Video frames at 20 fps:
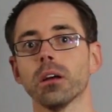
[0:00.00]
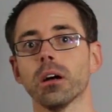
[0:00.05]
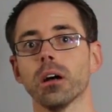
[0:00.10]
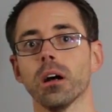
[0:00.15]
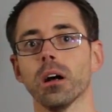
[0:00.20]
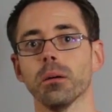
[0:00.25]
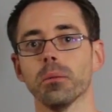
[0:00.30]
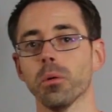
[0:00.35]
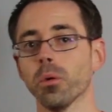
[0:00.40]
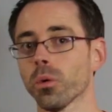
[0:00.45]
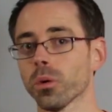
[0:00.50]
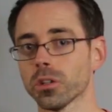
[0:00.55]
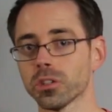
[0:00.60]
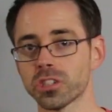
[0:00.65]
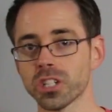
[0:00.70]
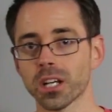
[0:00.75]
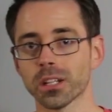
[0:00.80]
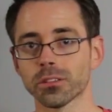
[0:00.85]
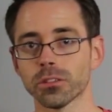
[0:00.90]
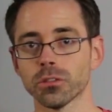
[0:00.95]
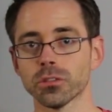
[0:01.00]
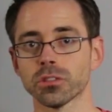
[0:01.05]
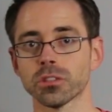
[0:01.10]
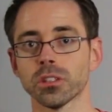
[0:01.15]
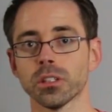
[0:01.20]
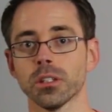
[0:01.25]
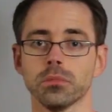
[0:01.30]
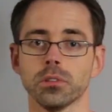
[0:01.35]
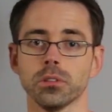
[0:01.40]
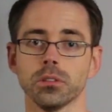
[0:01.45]
or injectors,
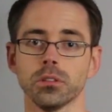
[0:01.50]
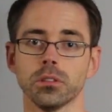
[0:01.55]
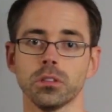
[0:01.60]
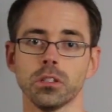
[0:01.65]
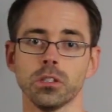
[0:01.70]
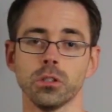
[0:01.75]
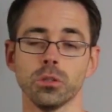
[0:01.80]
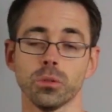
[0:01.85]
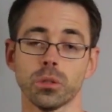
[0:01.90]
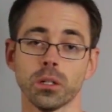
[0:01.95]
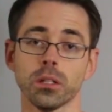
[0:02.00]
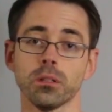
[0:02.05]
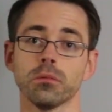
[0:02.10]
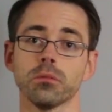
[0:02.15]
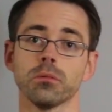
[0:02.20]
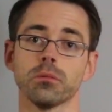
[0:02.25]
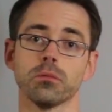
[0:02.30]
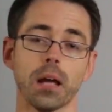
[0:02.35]
you can